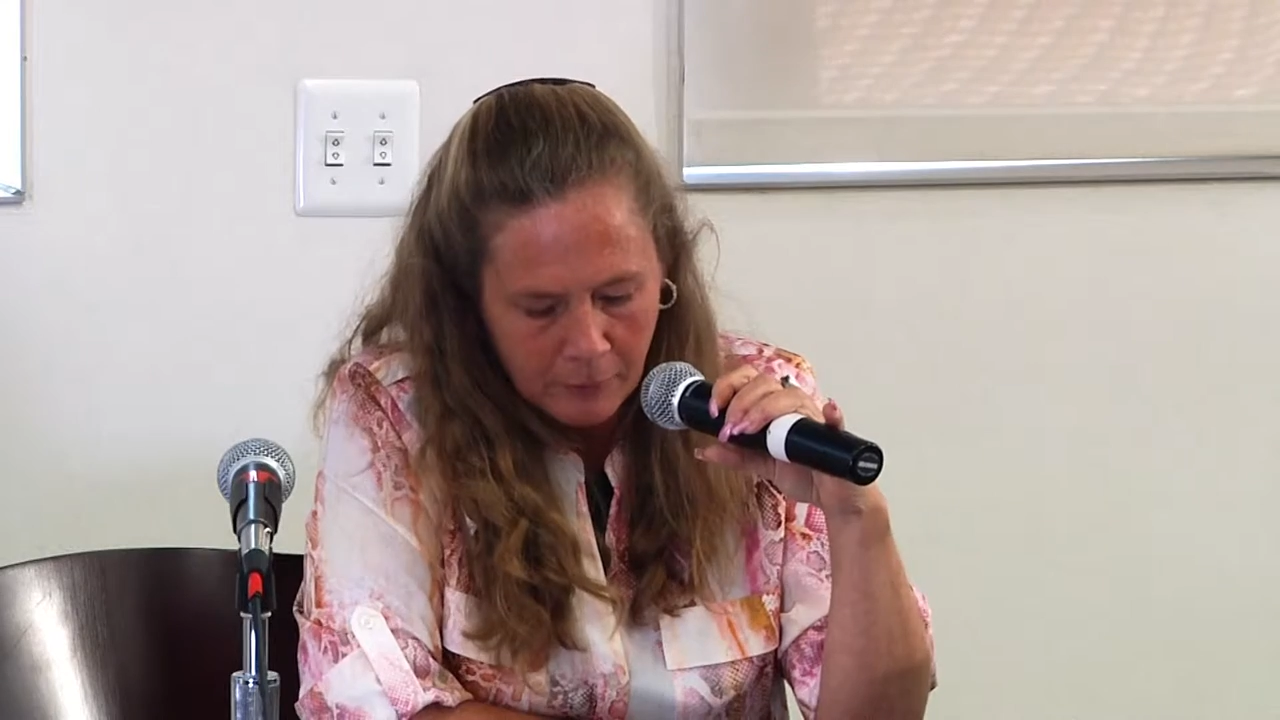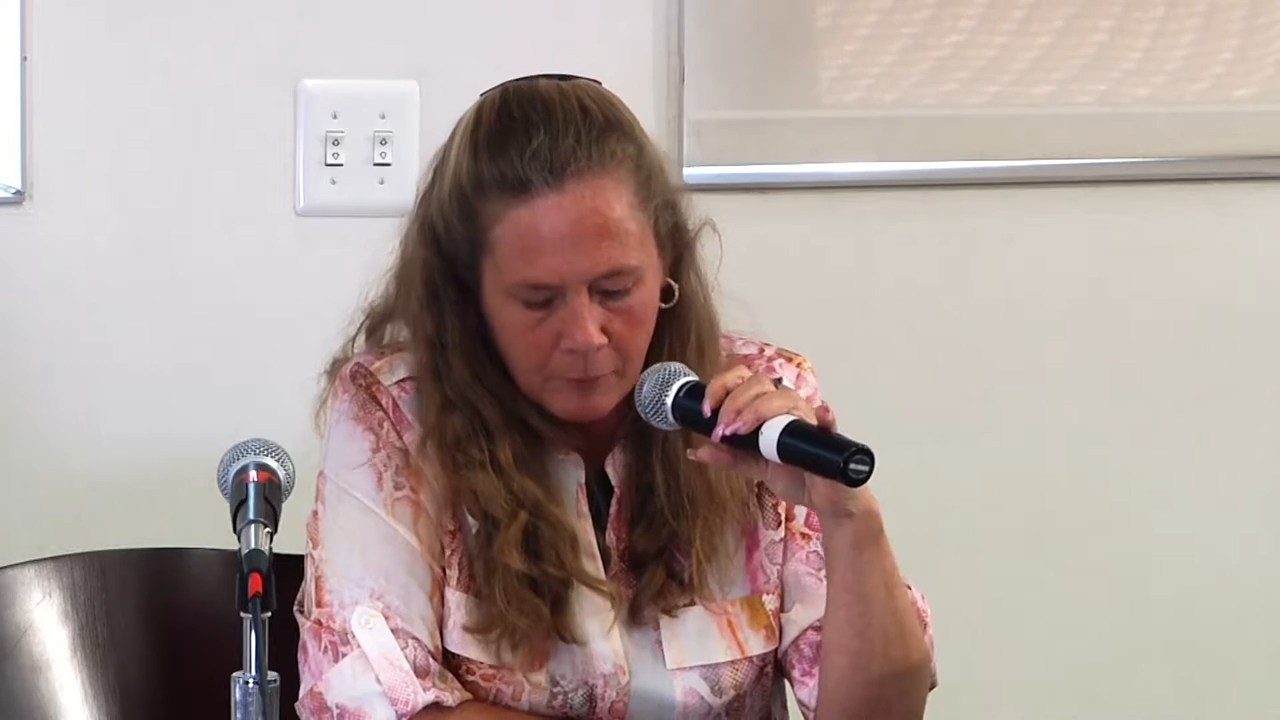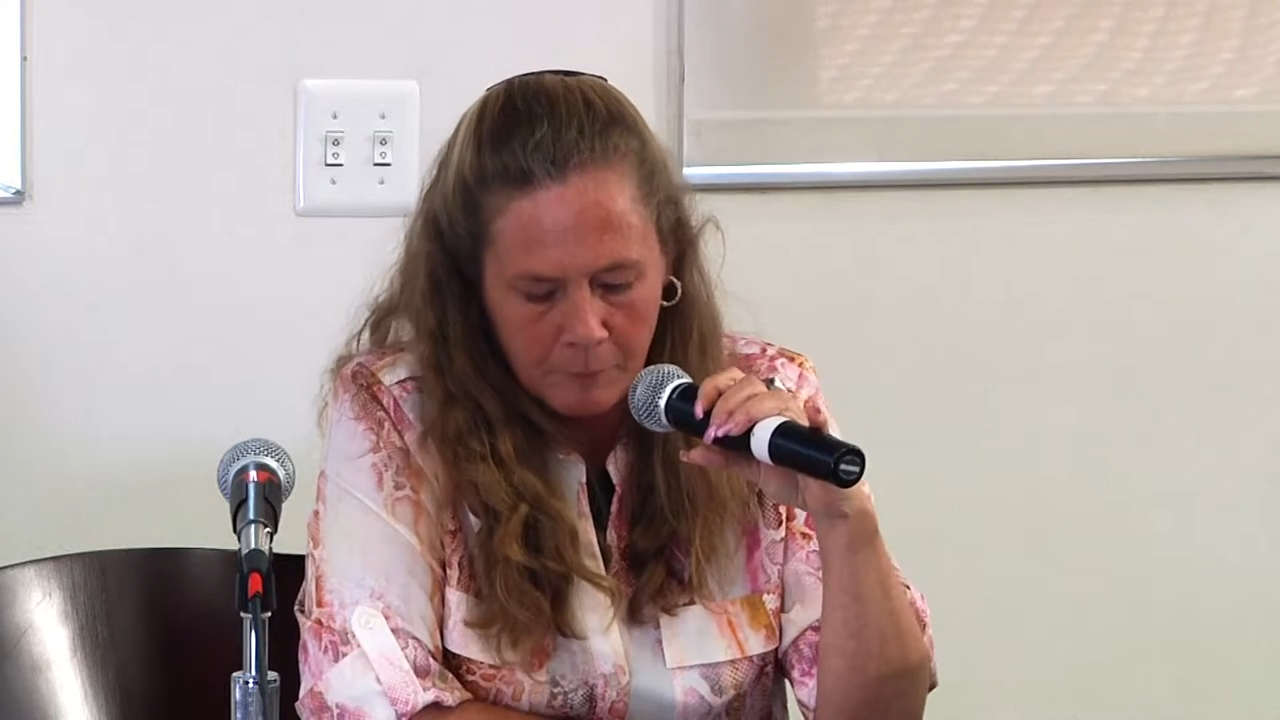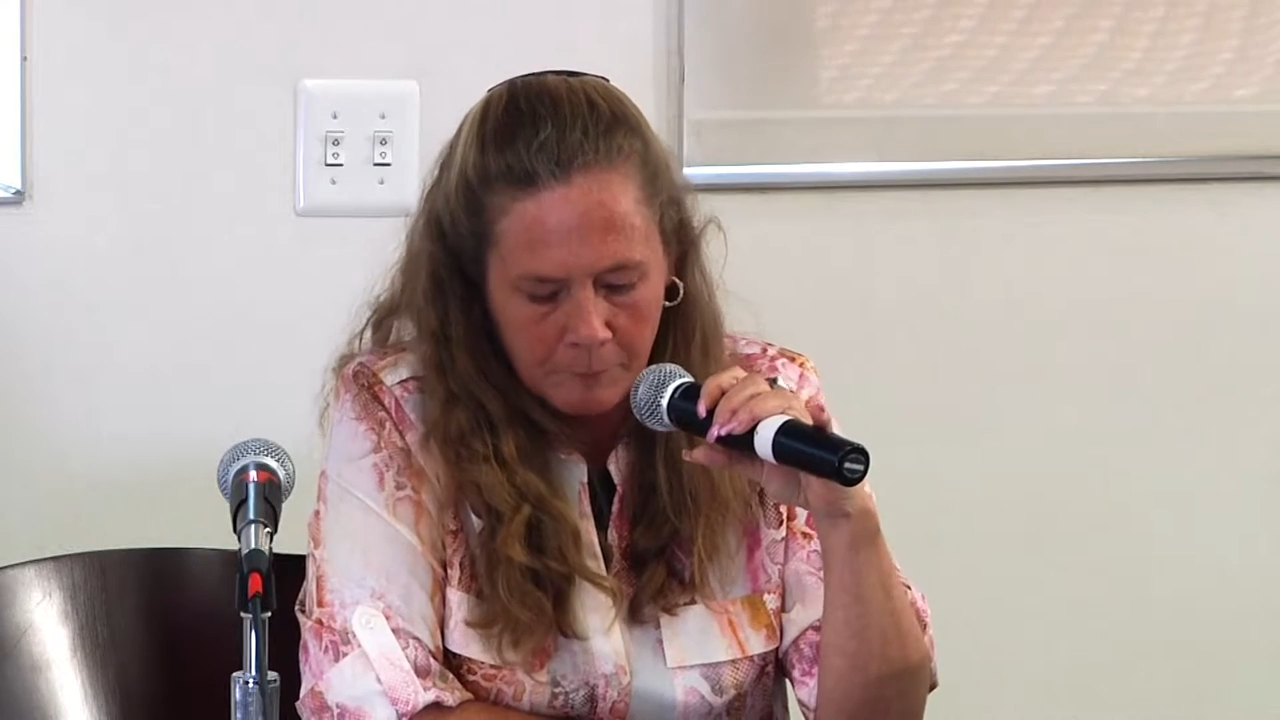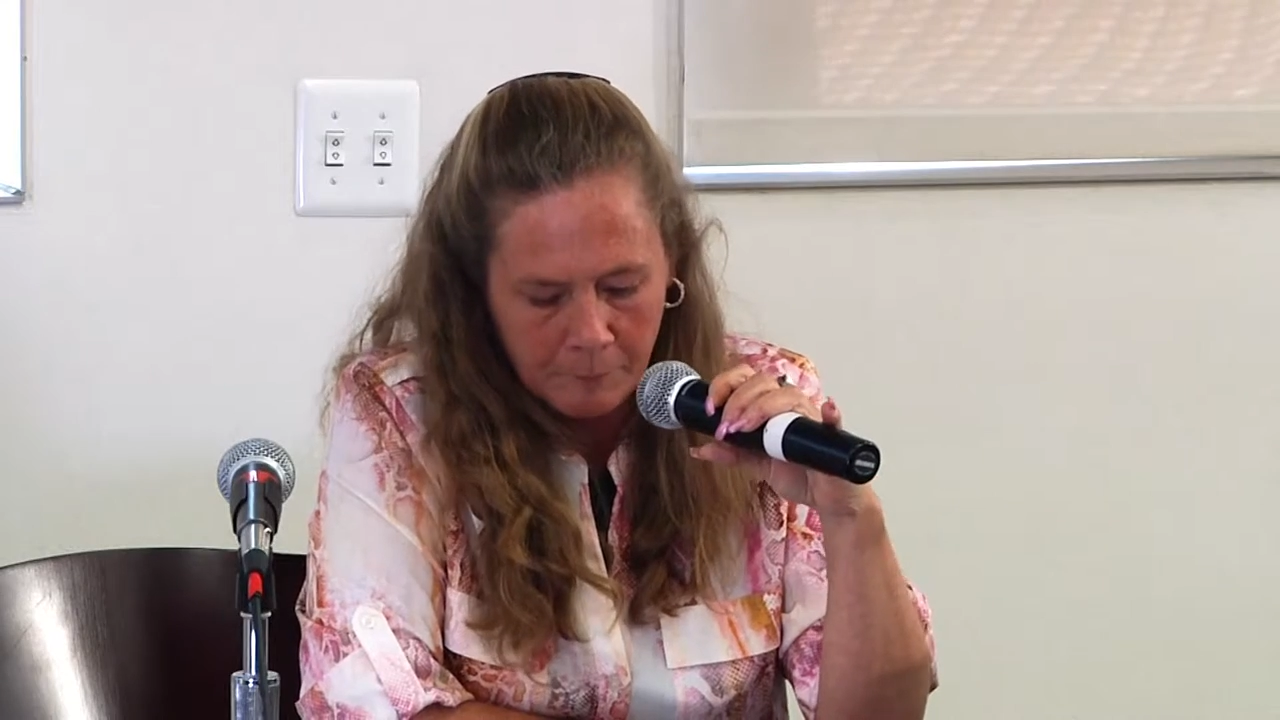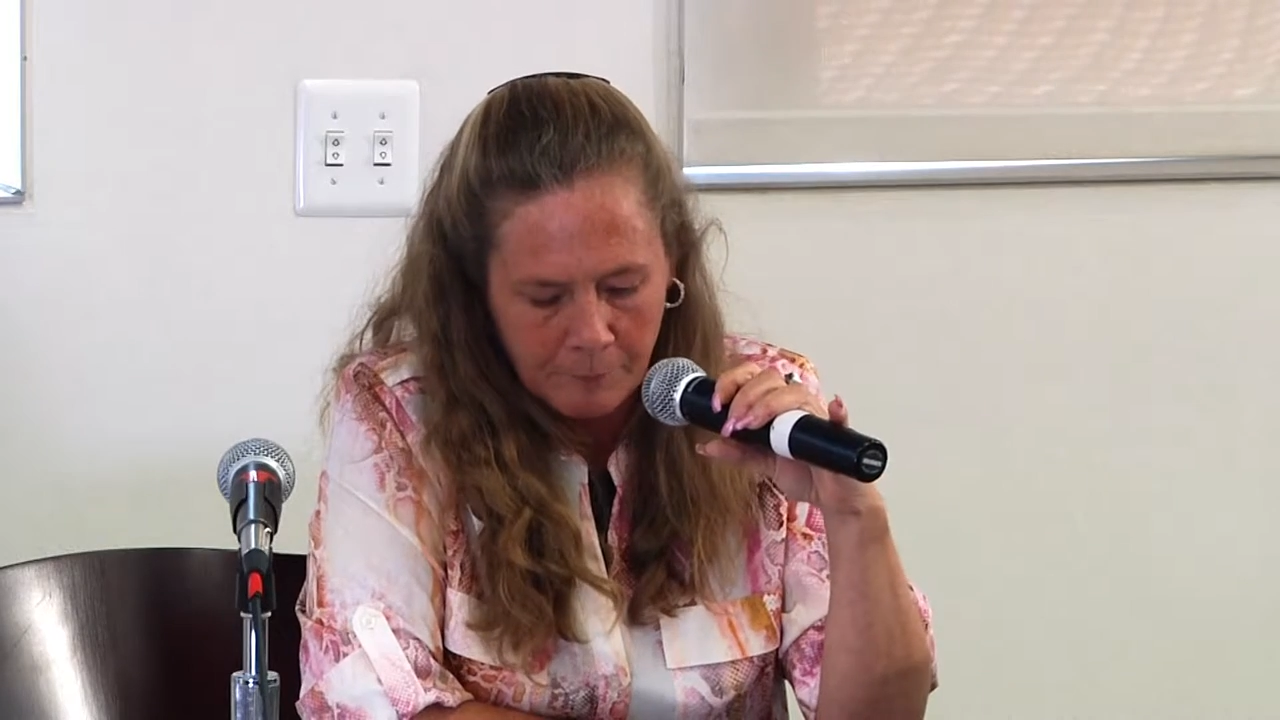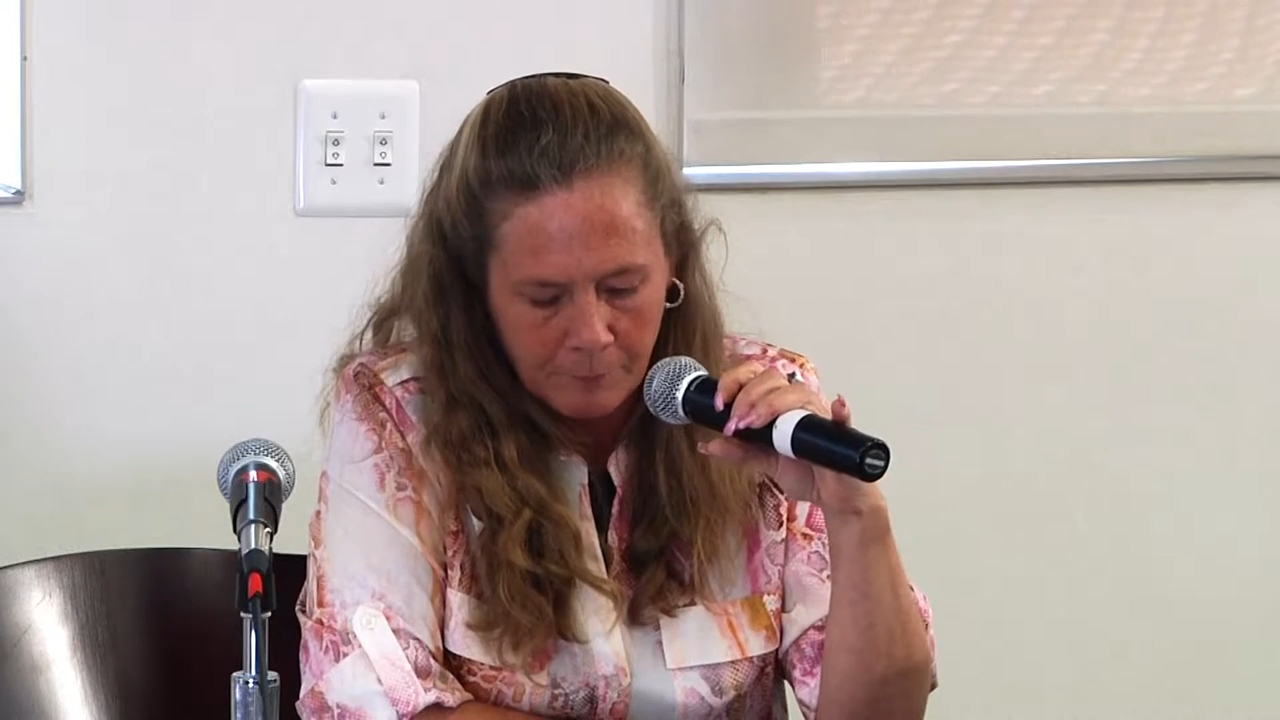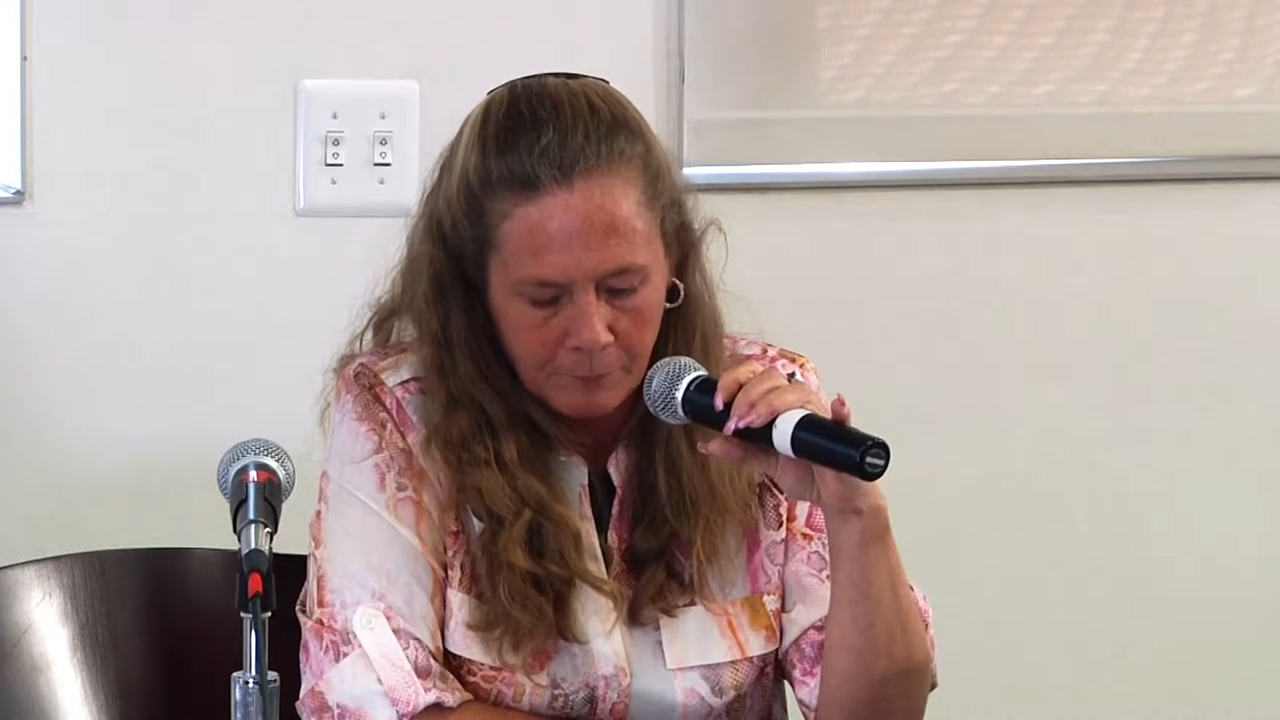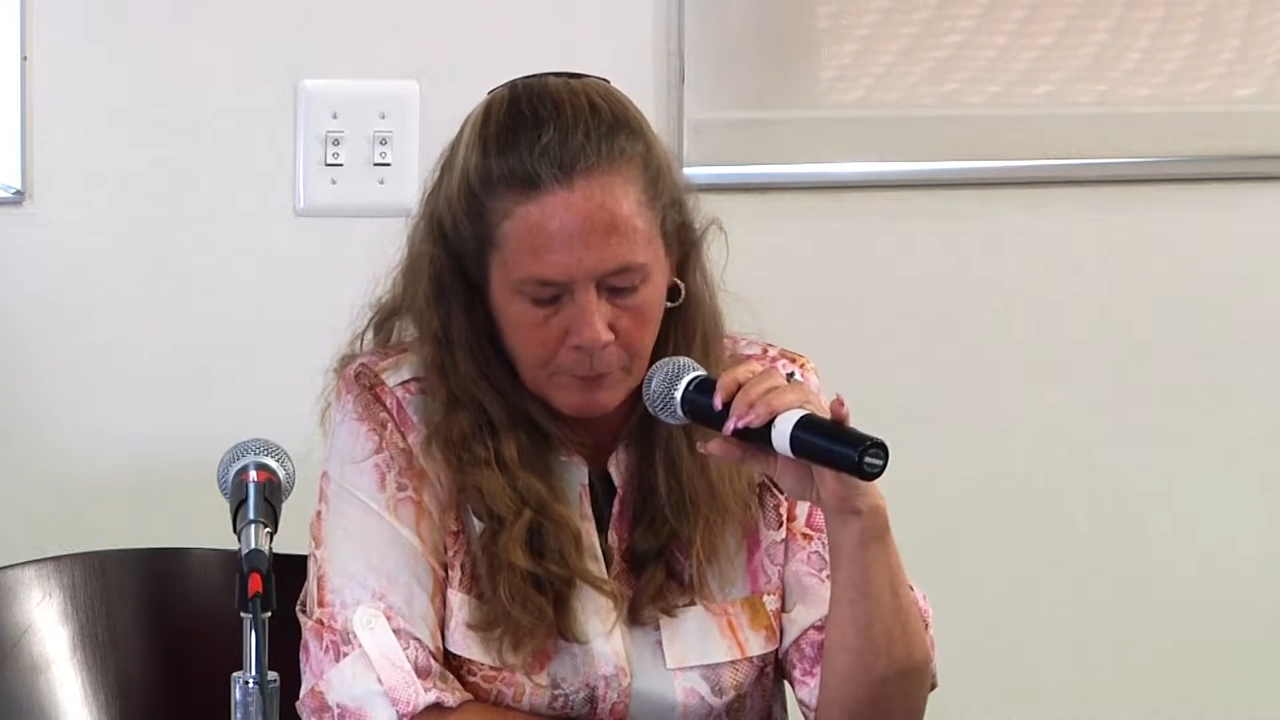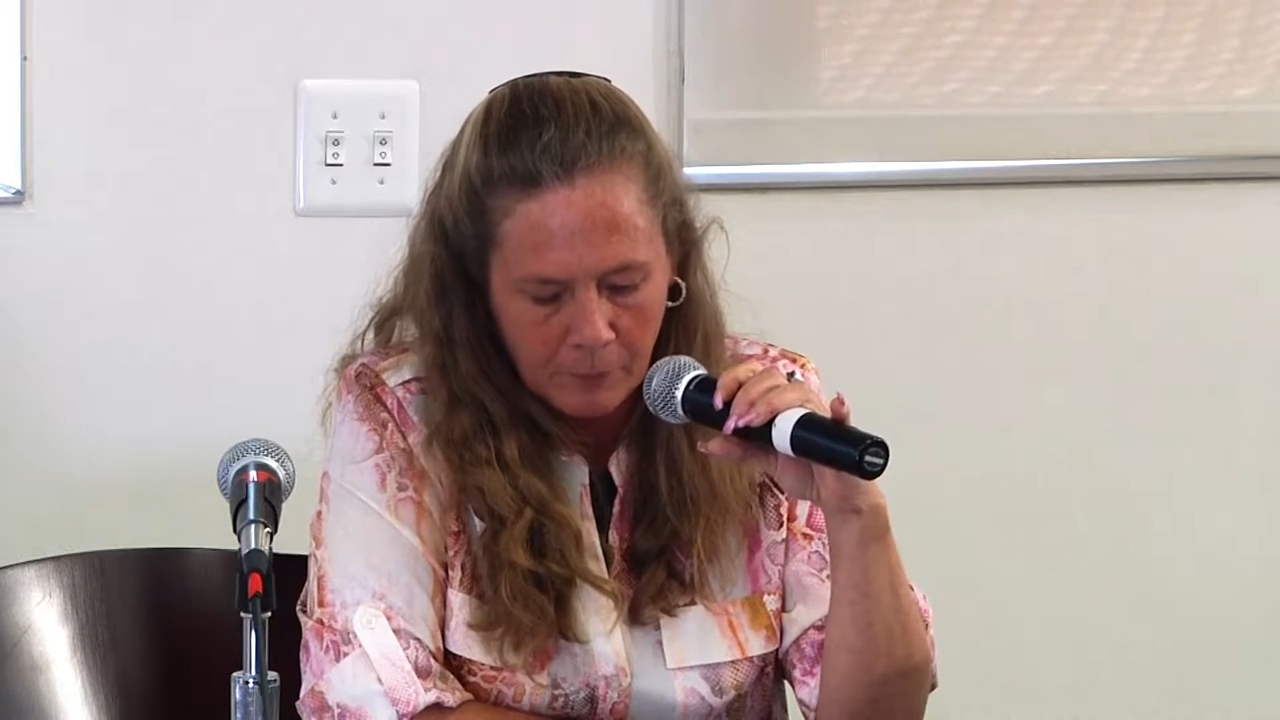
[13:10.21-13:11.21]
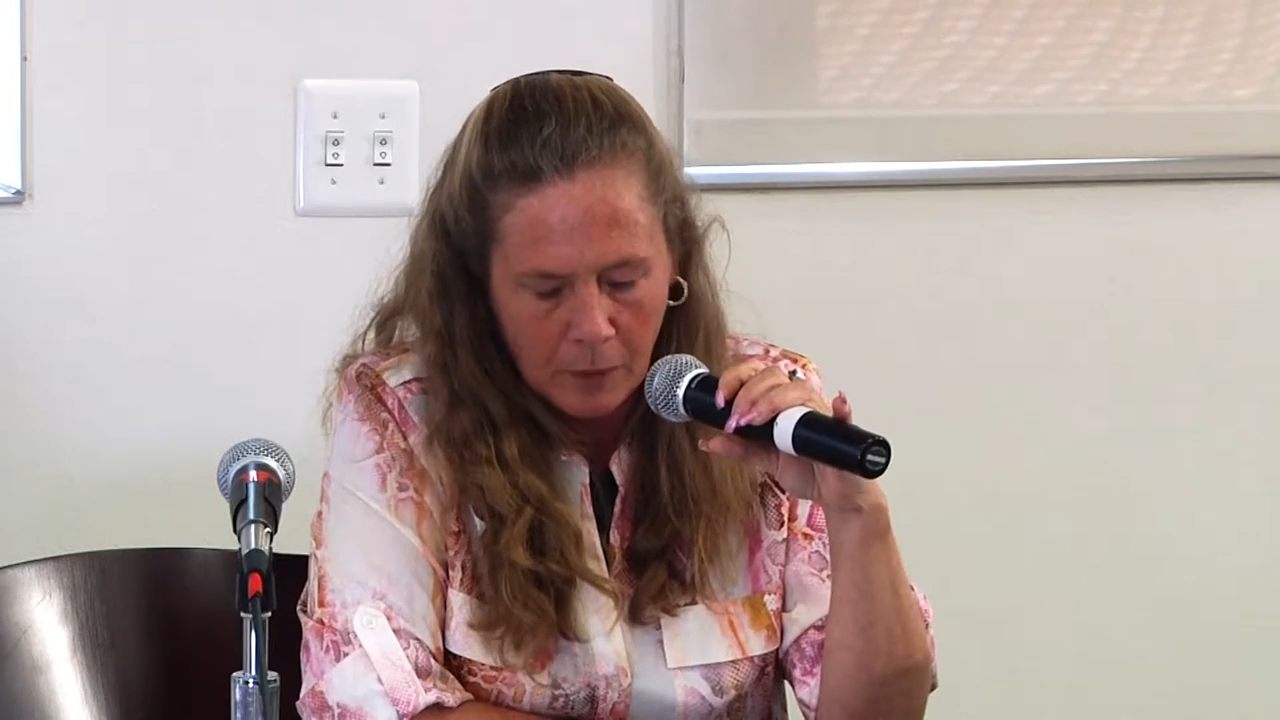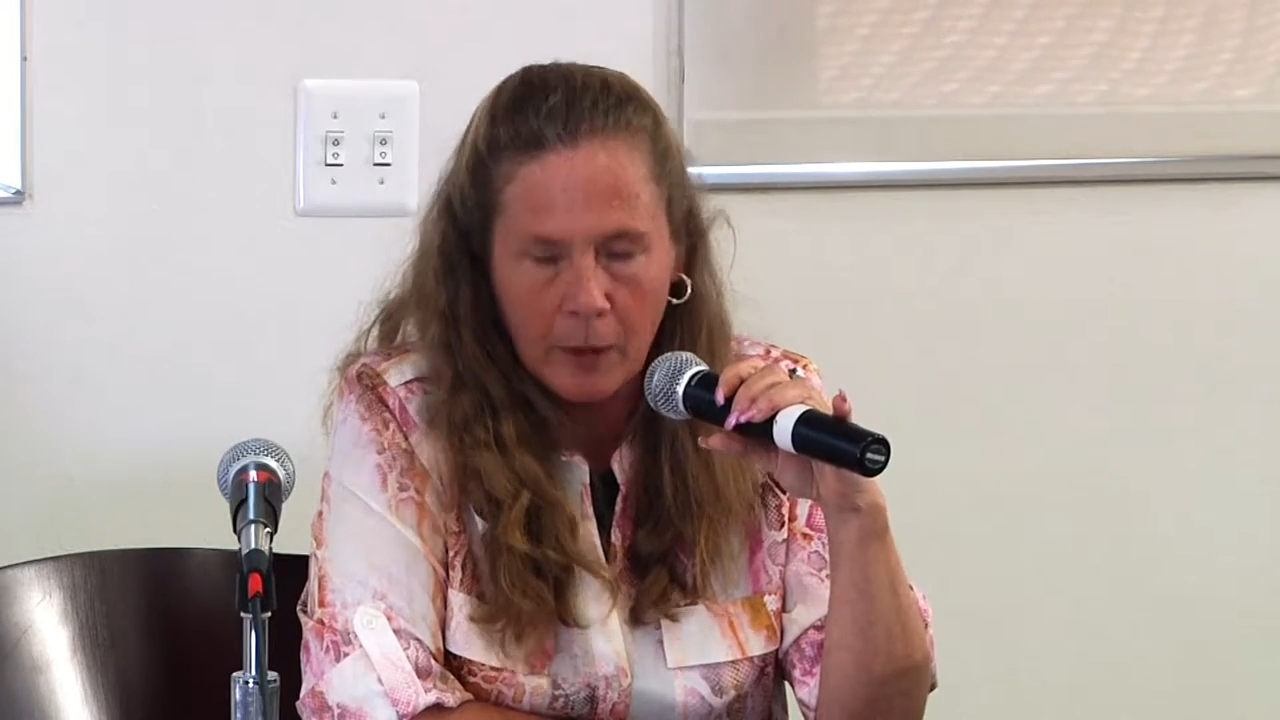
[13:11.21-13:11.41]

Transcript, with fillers: um,